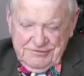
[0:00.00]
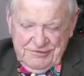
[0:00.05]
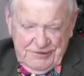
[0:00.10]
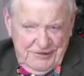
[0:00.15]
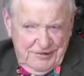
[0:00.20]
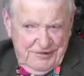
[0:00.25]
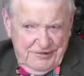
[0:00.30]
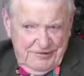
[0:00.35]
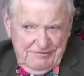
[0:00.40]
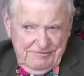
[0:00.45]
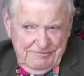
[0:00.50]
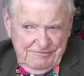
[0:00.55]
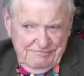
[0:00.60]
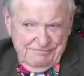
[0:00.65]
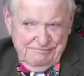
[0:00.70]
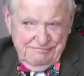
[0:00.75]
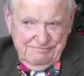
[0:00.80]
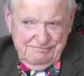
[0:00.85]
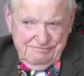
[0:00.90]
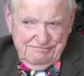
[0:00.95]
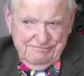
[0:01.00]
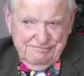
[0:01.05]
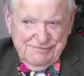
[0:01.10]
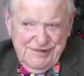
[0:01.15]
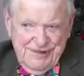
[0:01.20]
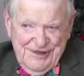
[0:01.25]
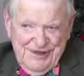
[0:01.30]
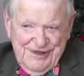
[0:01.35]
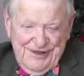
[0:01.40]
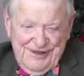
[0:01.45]
Um,
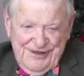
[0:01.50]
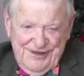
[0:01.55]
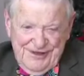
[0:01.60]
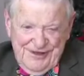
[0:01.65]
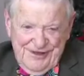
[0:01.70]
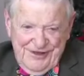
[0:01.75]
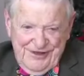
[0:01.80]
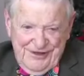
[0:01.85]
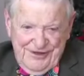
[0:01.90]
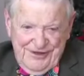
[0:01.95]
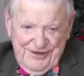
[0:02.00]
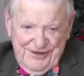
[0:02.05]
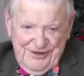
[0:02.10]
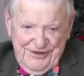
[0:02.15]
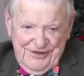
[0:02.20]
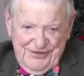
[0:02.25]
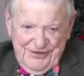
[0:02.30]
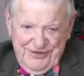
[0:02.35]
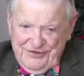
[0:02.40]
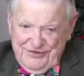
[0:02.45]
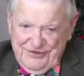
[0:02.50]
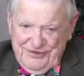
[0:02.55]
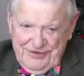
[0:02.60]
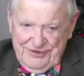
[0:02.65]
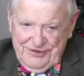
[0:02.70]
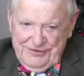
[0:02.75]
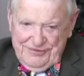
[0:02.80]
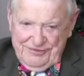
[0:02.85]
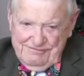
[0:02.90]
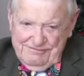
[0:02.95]
he, he says,
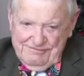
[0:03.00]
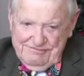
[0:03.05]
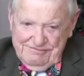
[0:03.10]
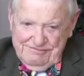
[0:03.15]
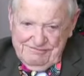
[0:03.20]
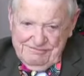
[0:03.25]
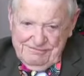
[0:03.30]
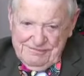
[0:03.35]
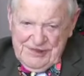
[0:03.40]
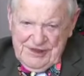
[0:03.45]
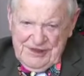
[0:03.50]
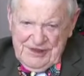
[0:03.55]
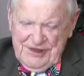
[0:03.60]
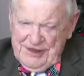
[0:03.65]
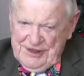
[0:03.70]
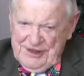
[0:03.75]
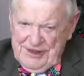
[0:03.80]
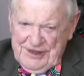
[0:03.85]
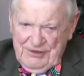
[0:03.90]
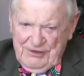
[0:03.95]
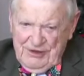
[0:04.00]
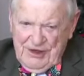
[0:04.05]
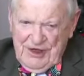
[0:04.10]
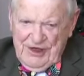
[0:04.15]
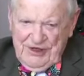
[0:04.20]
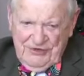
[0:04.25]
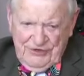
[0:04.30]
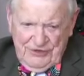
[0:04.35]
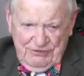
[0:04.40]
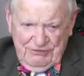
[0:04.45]
um,
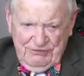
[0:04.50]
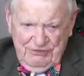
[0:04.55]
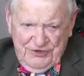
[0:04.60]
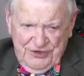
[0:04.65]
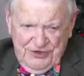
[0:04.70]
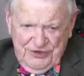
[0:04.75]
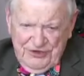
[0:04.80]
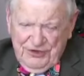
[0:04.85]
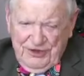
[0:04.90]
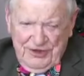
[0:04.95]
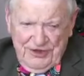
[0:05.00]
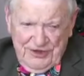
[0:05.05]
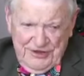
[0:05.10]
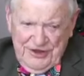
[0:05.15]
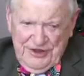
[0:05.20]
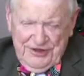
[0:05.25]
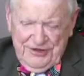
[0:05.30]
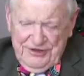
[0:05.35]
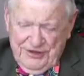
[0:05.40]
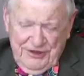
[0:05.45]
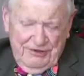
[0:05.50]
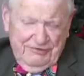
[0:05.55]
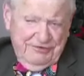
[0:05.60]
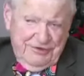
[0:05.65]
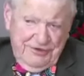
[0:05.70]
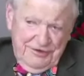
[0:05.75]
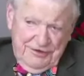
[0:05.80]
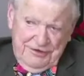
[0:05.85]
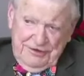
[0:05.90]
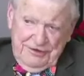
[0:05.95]
I thought we darkened that
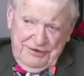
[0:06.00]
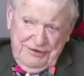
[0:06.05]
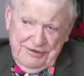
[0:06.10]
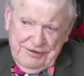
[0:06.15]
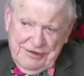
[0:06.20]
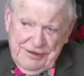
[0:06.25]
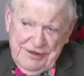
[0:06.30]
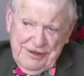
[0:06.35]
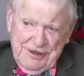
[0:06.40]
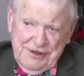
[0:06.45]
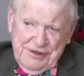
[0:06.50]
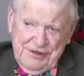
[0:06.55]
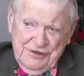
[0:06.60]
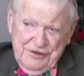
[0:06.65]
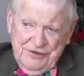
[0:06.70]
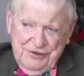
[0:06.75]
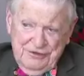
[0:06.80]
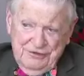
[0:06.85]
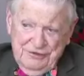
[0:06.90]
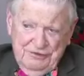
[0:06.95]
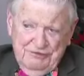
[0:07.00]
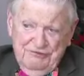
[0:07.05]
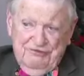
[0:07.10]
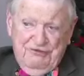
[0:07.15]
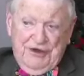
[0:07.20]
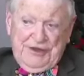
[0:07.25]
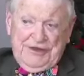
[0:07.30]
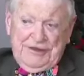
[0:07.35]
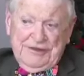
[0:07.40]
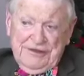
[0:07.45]
enough to that you would not
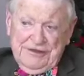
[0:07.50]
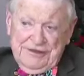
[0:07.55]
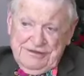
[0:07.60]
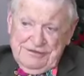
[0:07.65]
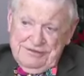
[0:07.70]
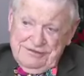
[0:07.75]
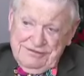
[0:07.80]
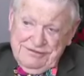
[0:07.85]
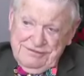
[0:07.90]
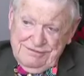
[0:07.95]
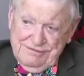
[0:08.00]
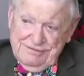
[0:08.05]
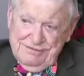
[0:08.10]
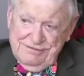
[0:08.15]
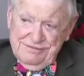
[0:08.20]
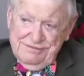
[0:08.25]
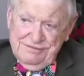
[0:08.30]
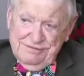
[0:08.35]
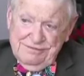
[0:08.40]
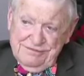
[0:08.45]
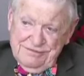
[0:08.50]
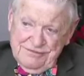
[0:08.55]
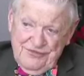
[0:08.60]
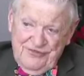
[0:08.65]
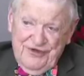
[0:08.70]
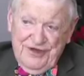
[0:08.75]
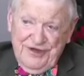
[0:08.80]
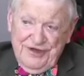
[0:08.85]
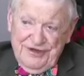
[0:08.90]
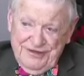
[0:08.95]
find it.
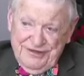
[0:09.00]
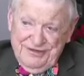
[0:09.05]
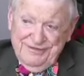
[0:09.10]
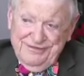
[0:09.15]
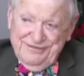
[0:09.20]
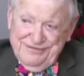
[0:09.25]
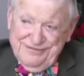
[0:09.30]
Find.